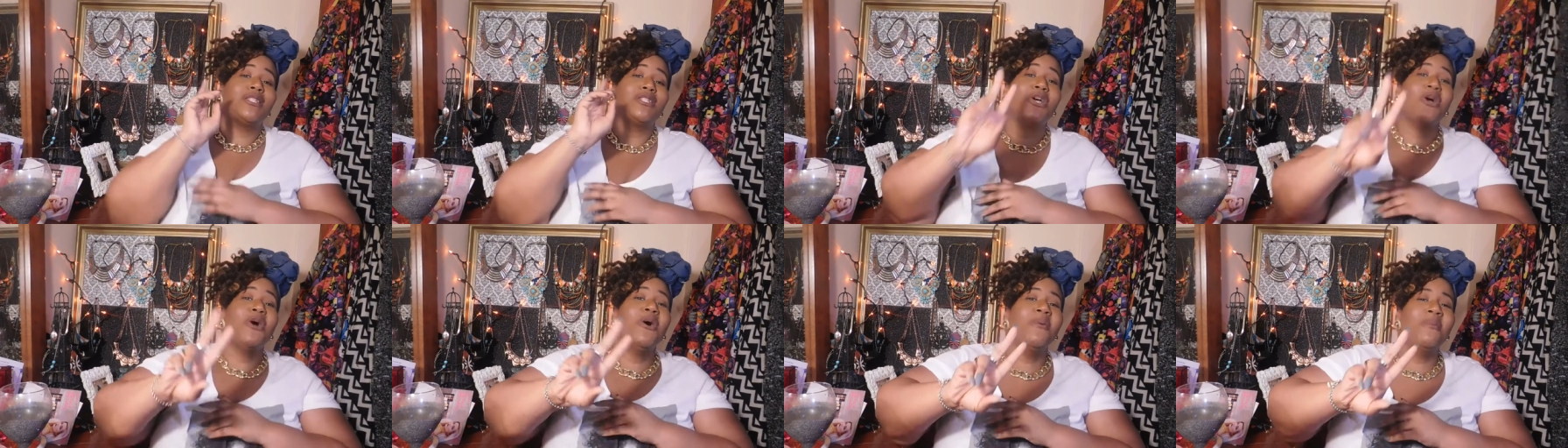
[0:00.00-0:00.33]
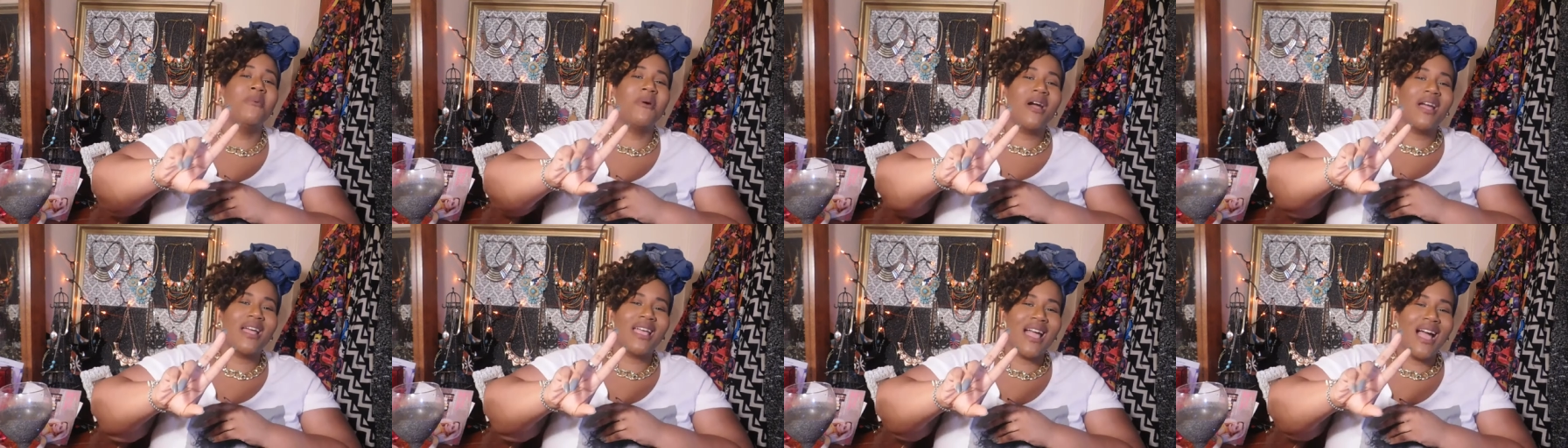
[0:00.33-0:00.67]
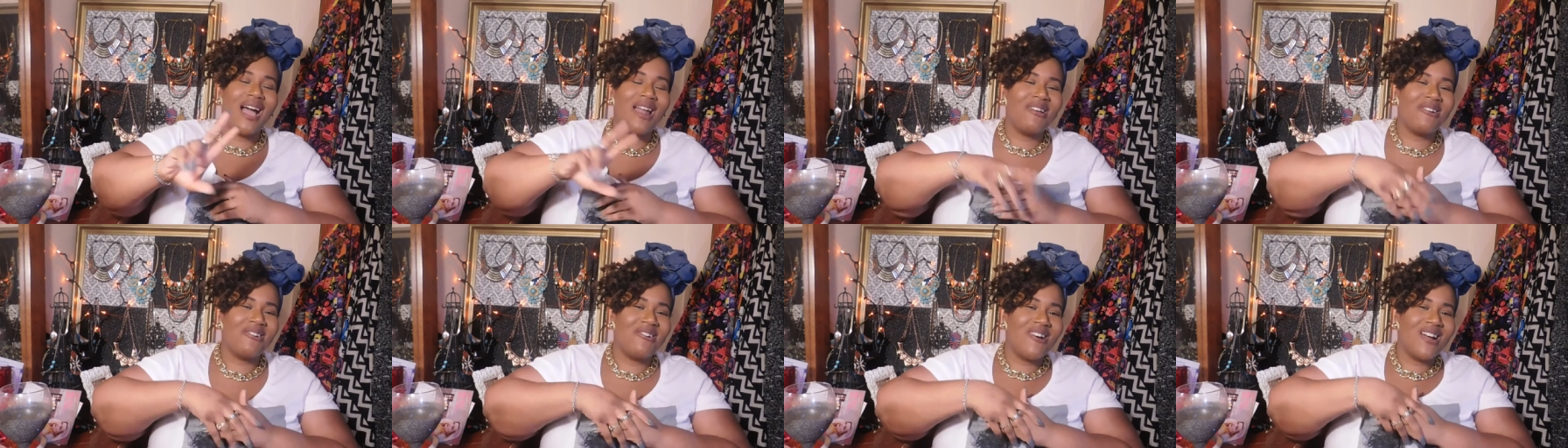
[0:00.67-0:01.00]
two more
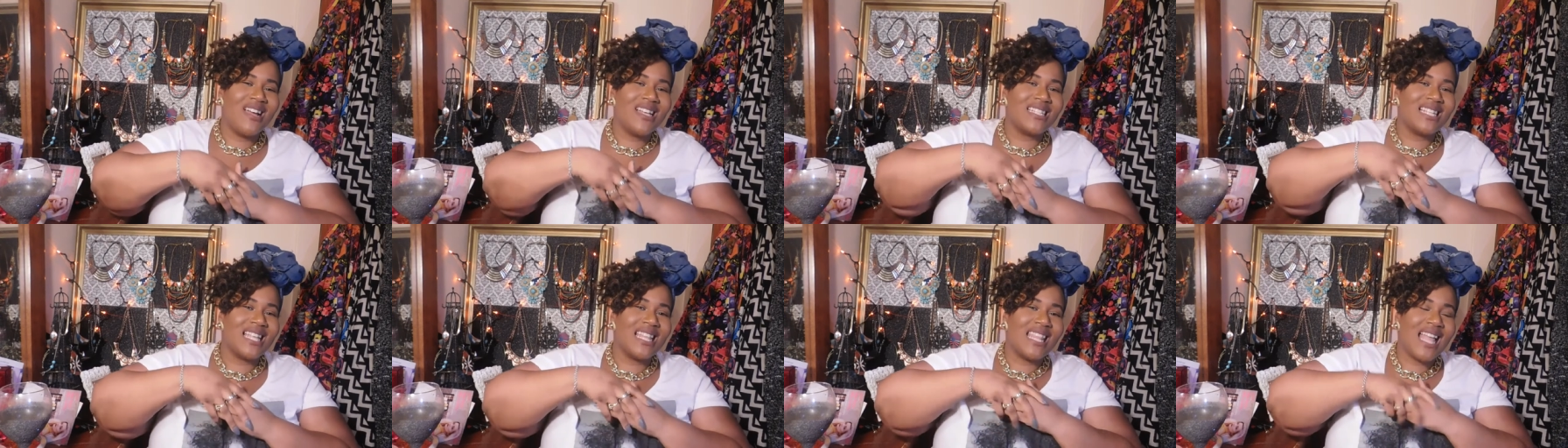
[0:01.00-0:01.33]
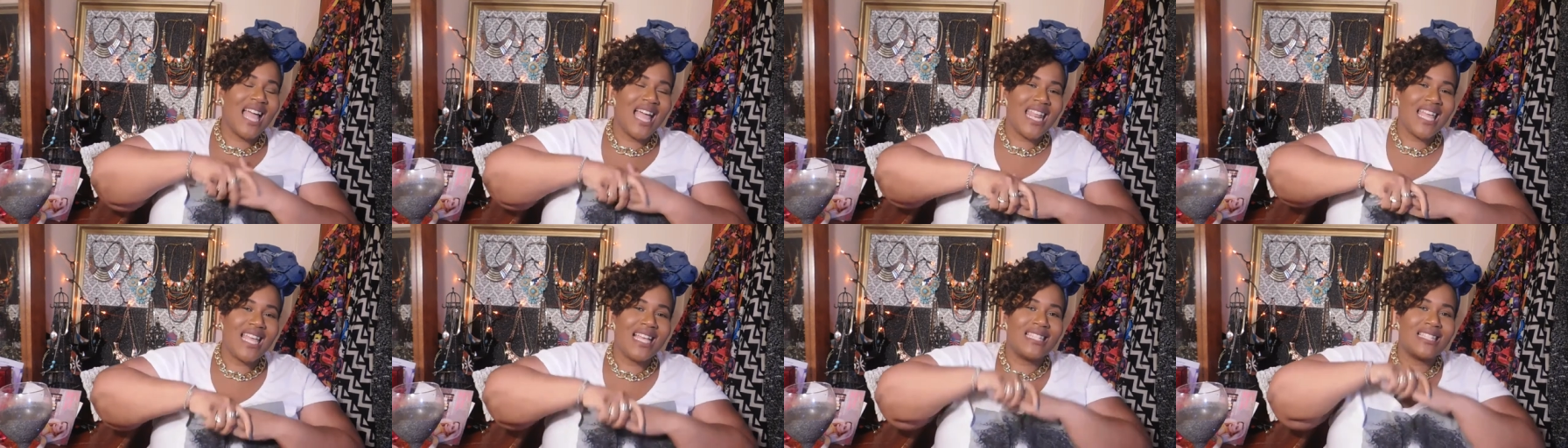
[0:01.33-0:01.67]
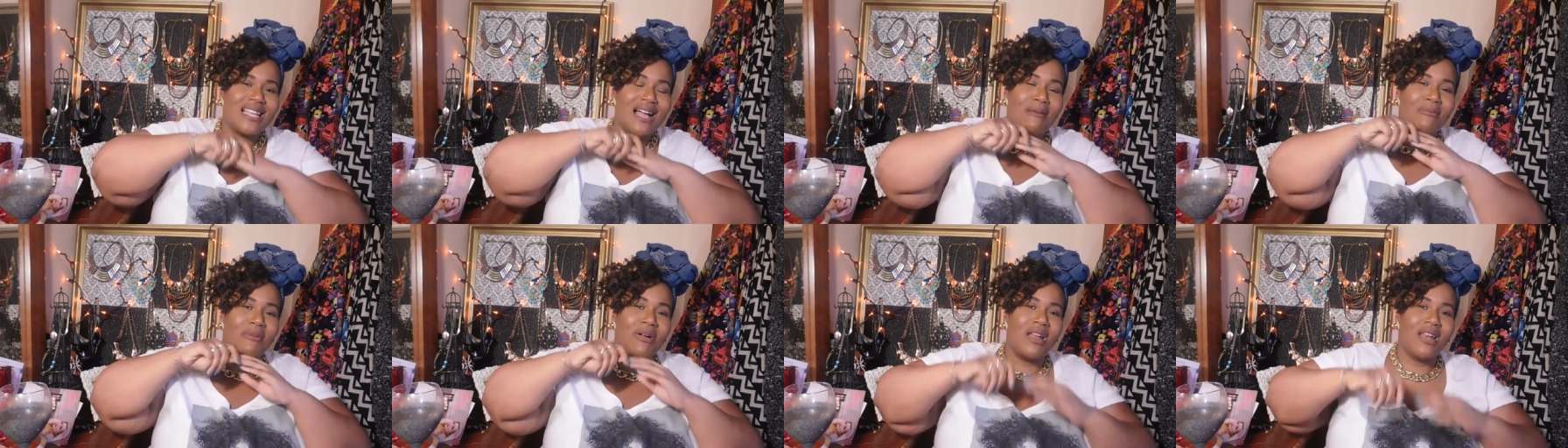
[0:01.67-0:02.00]
categories, and that is
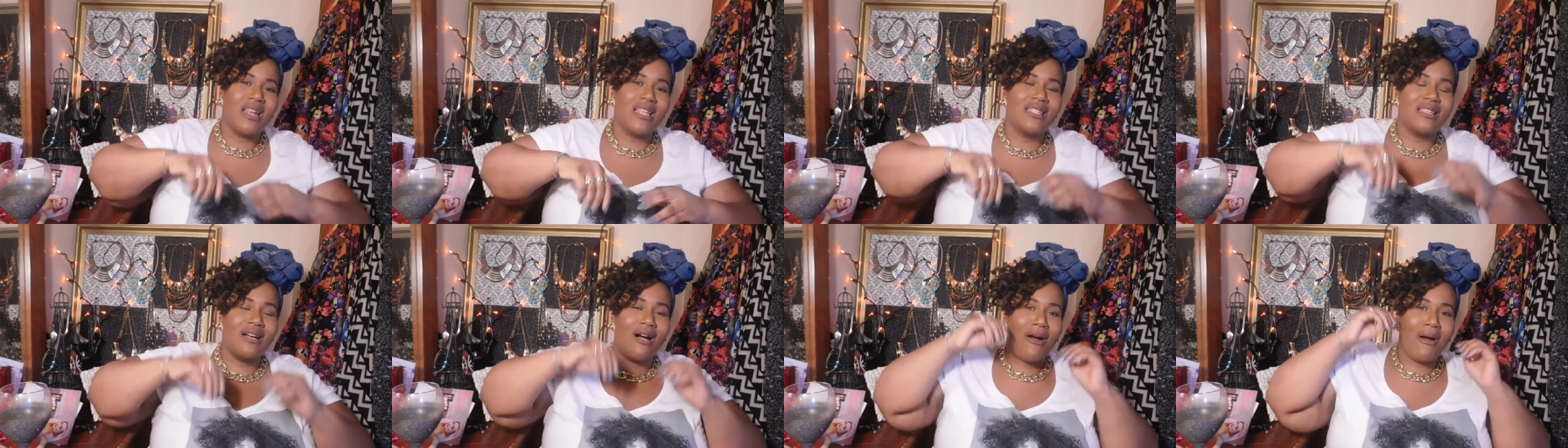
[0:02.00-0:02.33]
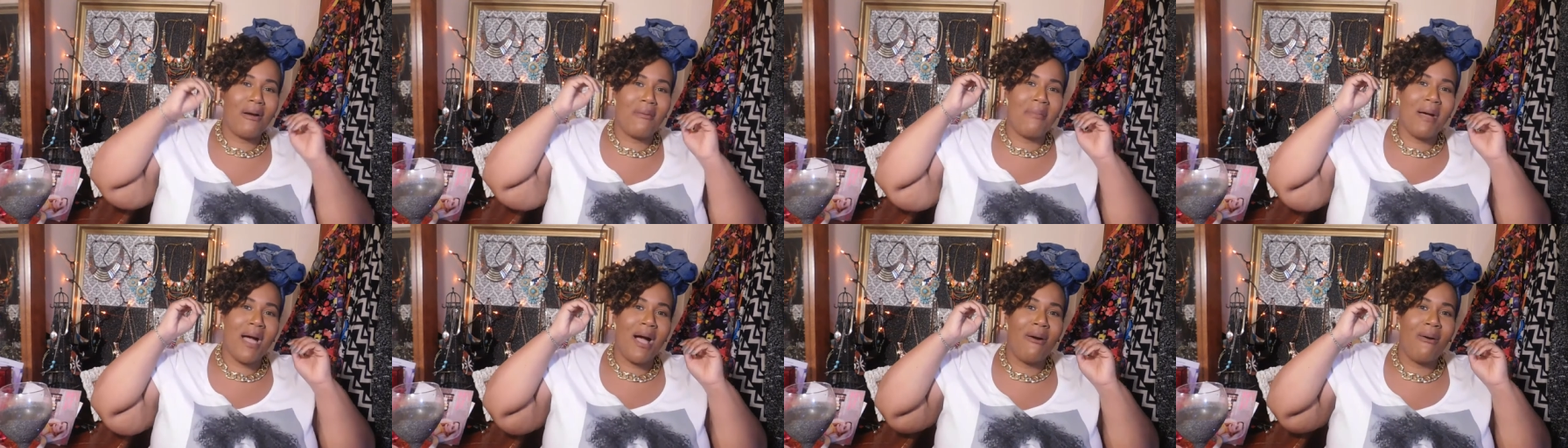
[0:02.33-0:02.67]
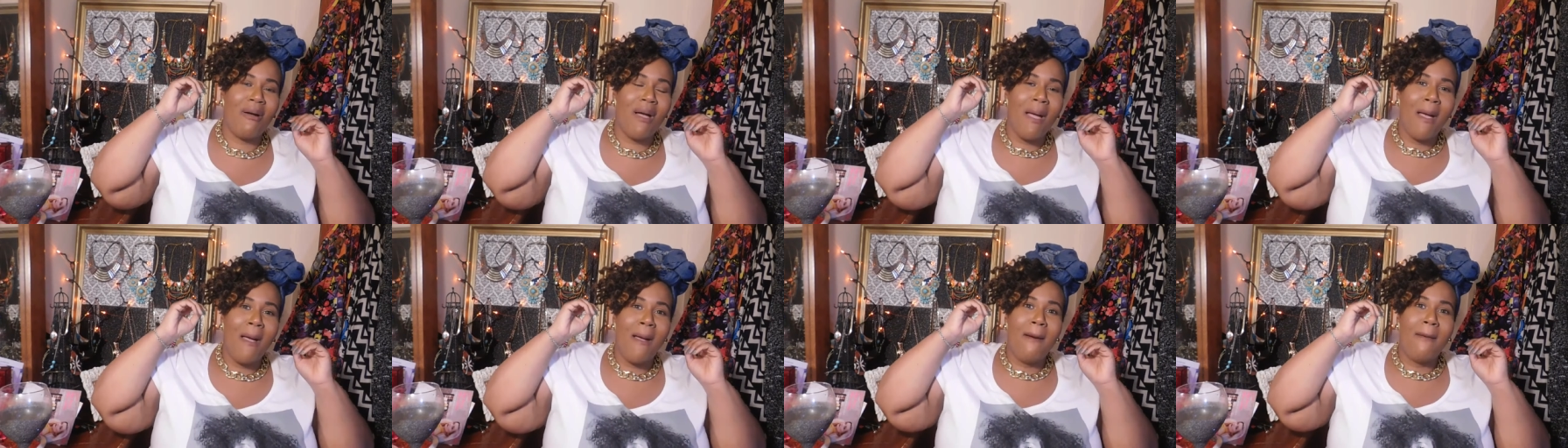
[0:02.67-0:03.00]
I'm going to talk
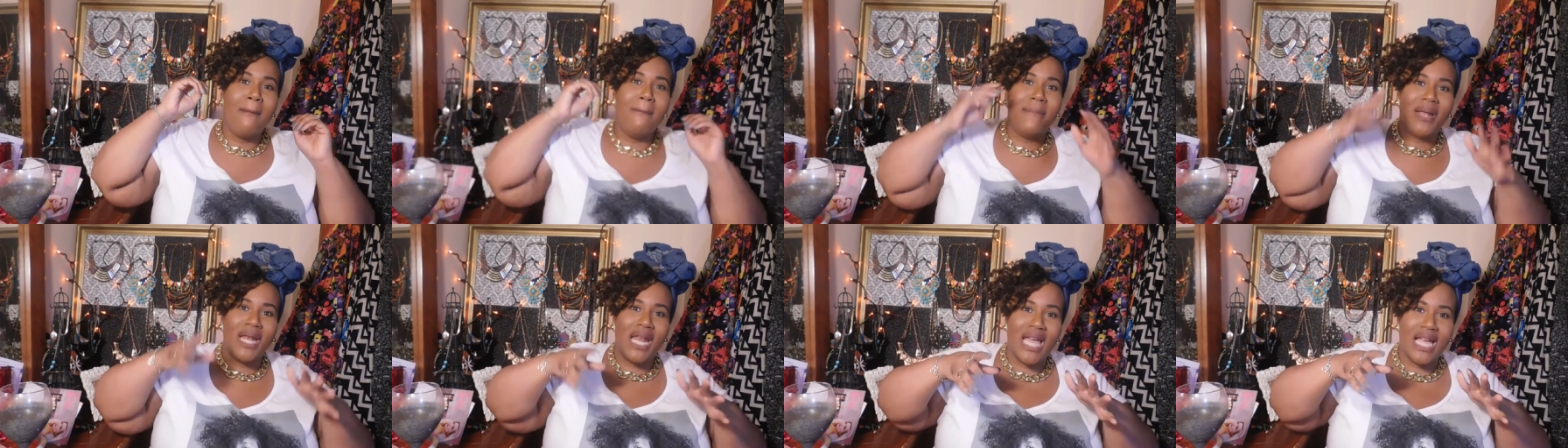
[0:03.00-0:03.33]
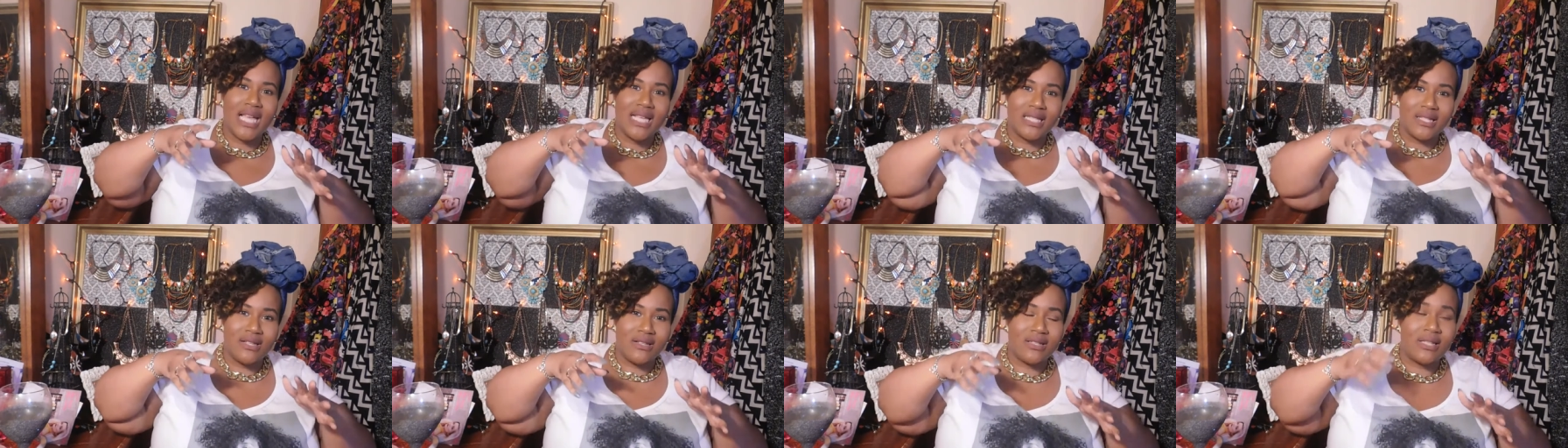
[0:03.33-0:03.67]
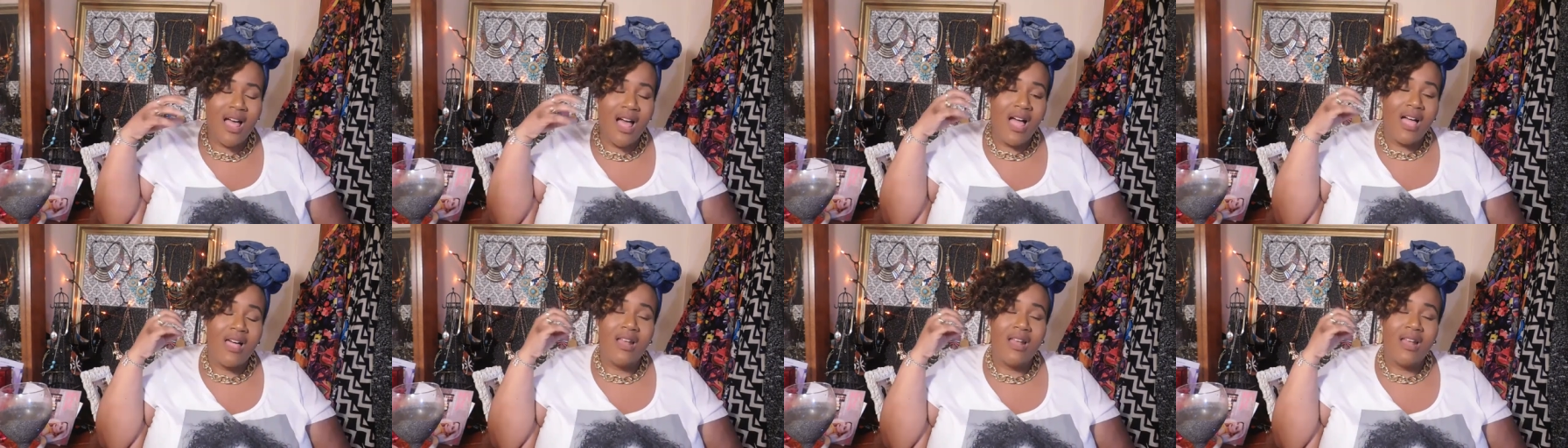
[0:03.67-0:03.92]
about blazers.